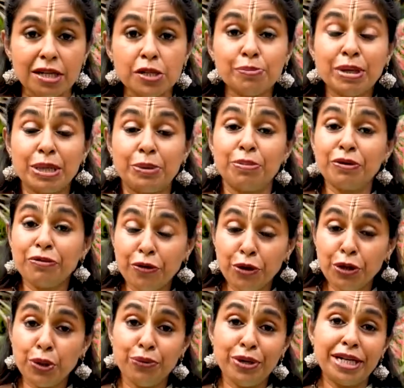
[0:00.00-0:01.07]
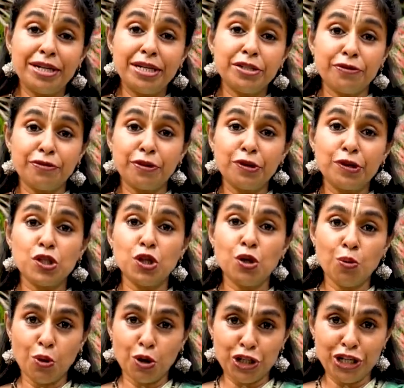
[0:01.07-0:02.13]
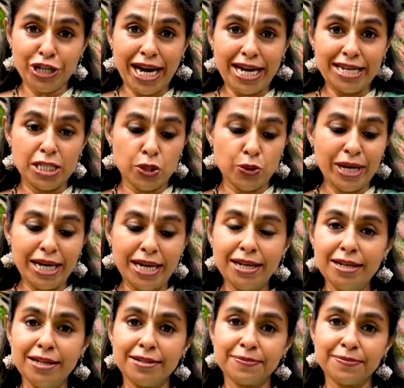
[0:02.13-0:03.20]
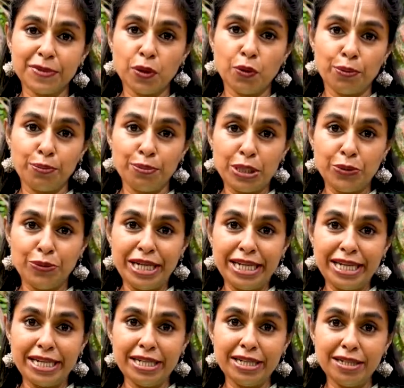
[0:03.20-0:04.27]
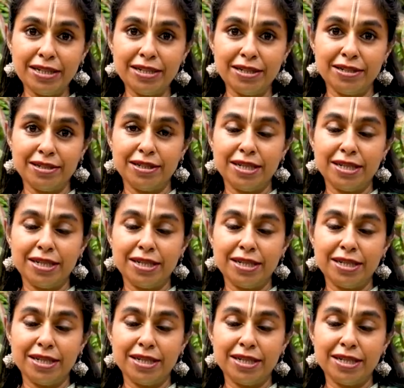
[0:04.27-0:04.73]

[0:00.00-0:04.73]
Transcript: But before you wear it, of course, wash your hands well between here,